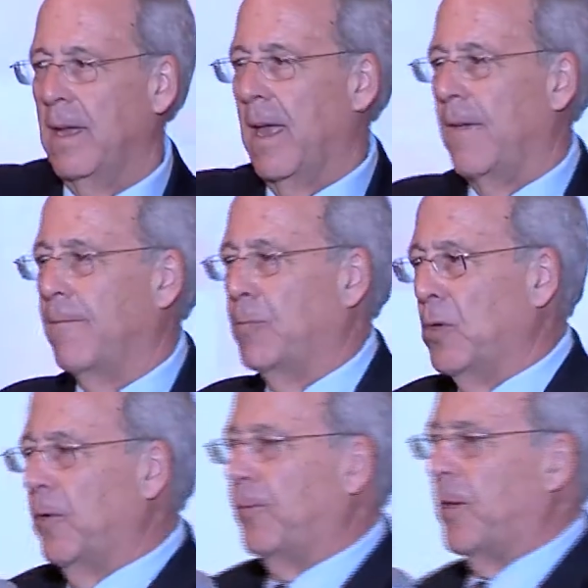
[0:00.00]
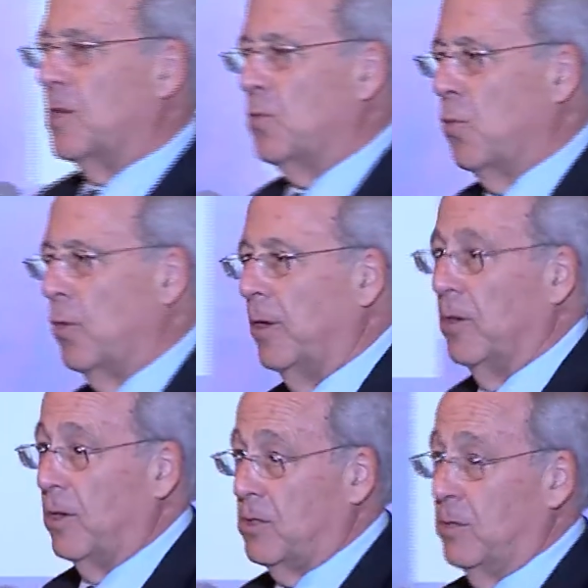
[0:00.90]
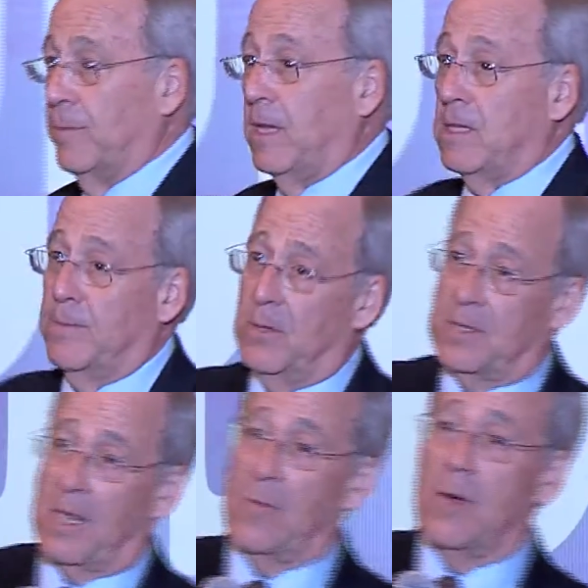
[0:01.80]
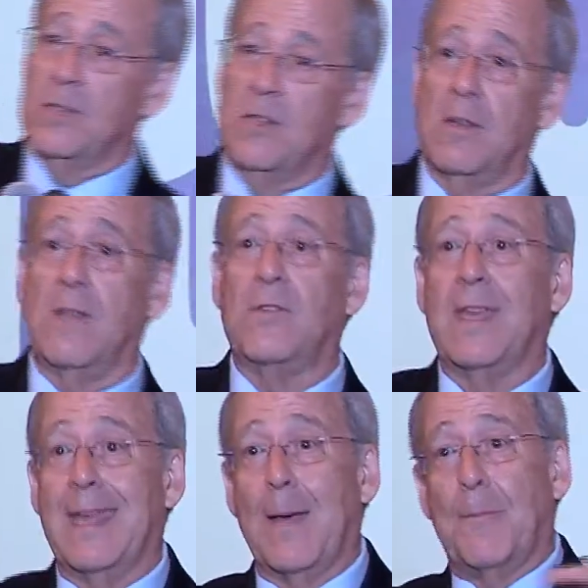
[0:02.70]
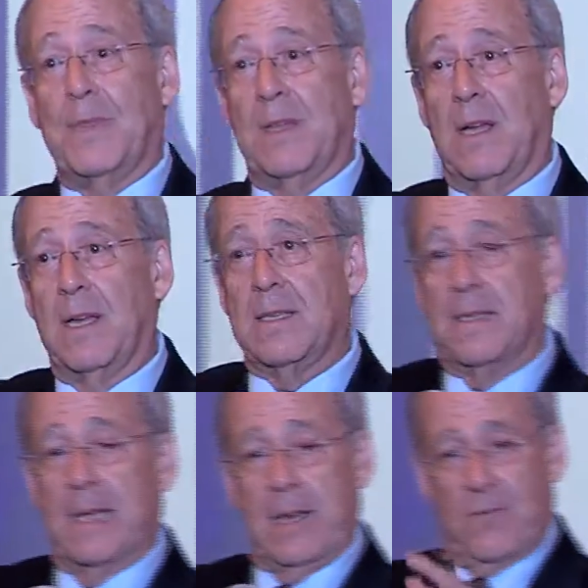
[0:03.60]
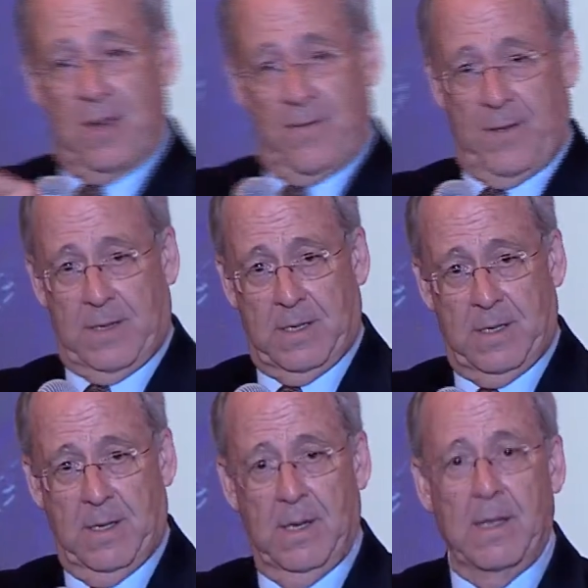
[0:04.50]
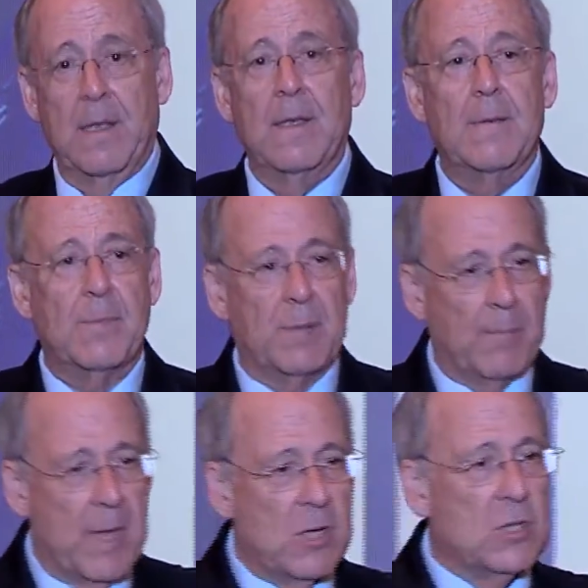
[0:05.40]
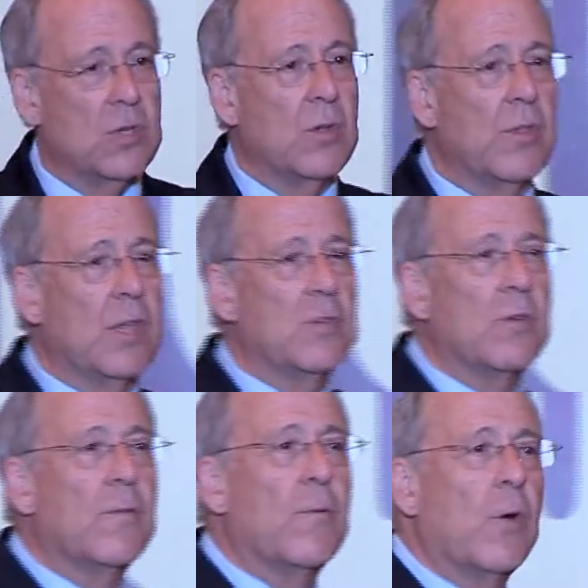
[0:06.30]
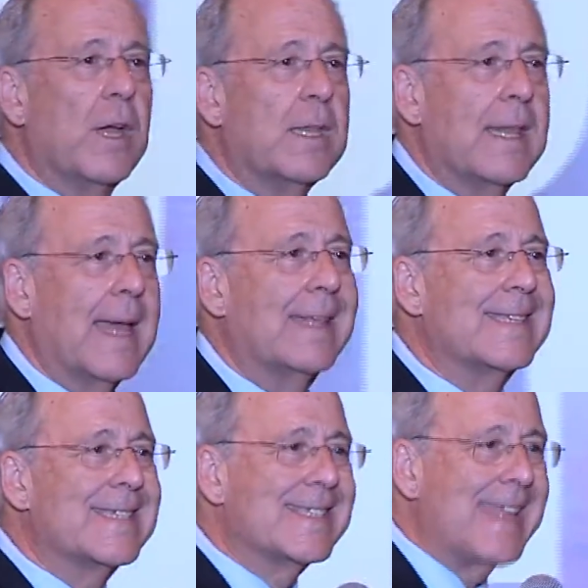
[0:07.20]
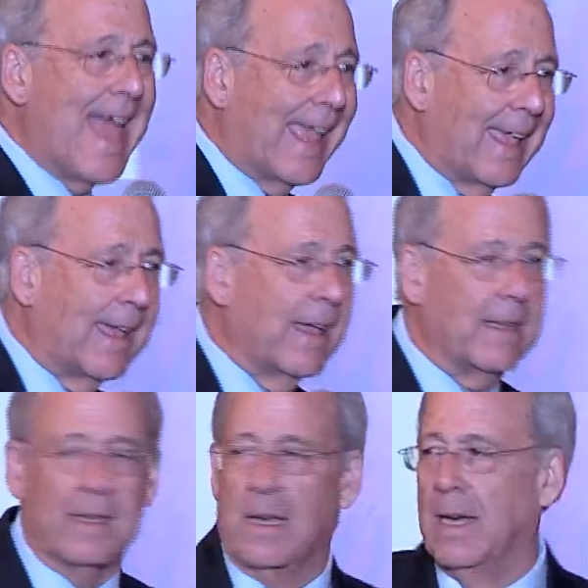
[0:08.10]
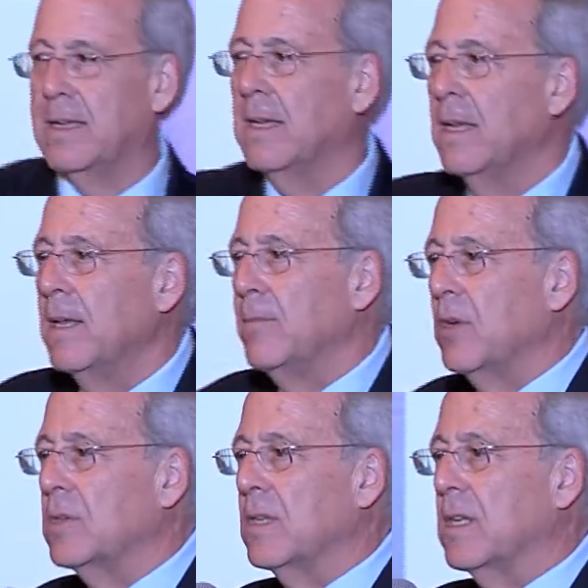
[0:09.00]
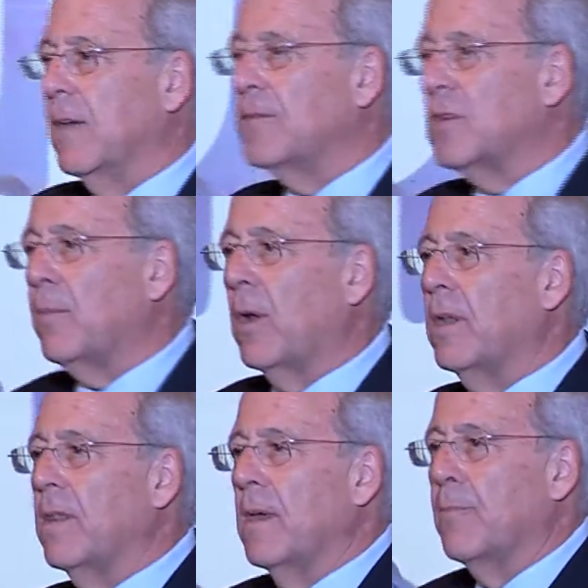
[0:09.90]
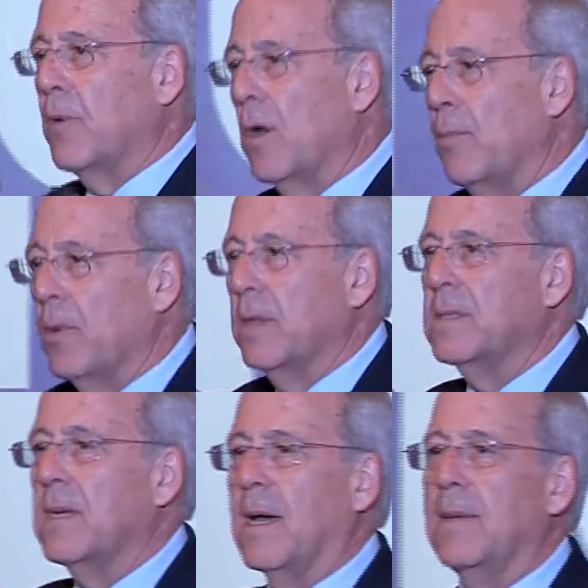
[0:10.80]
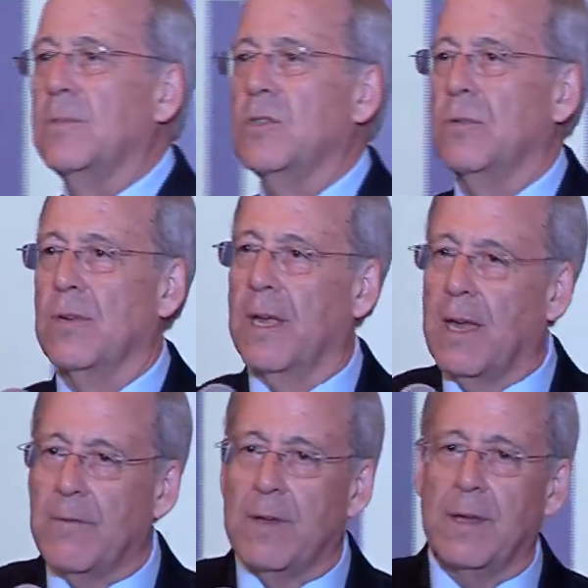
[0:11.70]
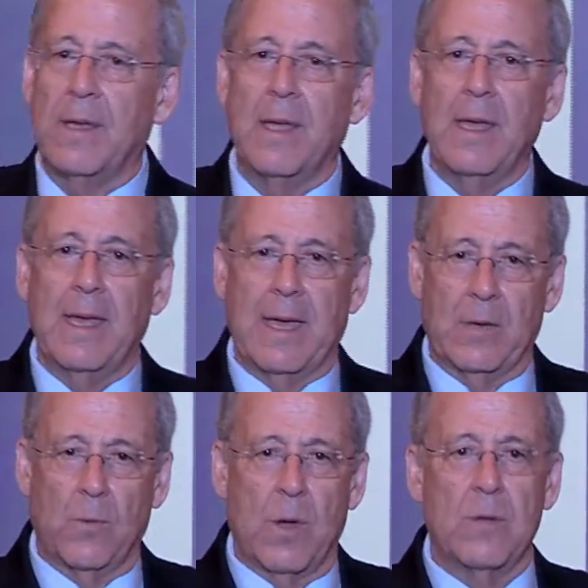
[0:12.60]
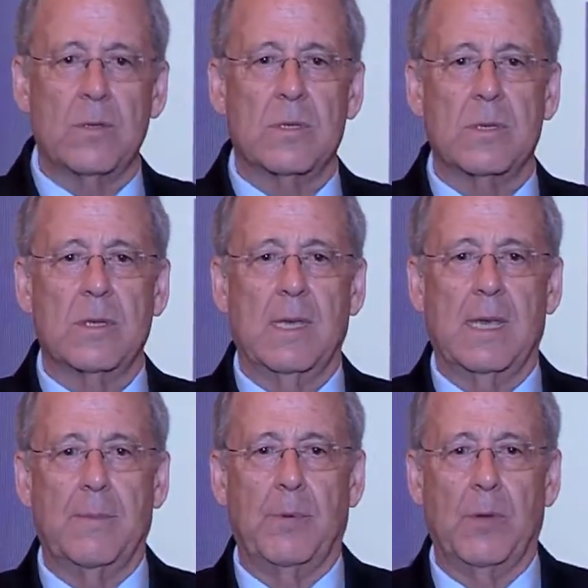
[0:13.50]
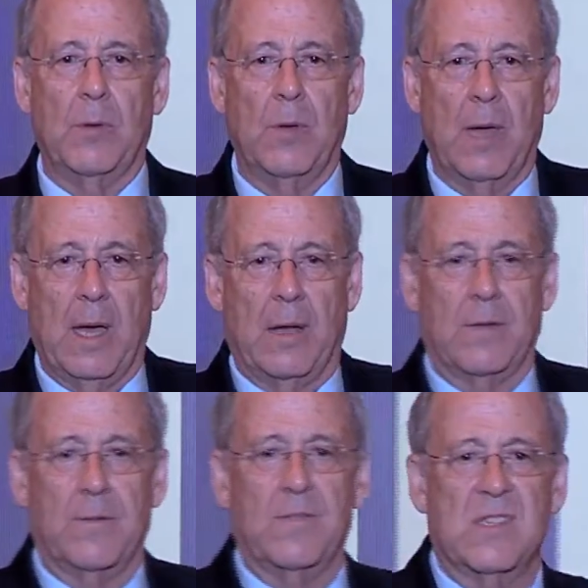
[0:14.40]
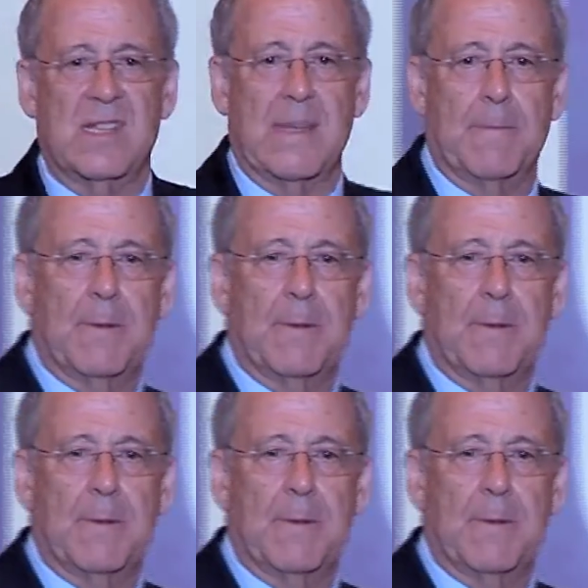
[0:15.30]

Have pure fresh water, not too much, because otherwise you're going to have to get up in the night and get rid of it. But make sure that you avoid that snacking at night because it gives your body the appropriate time to recover and won't keep you out of sleep.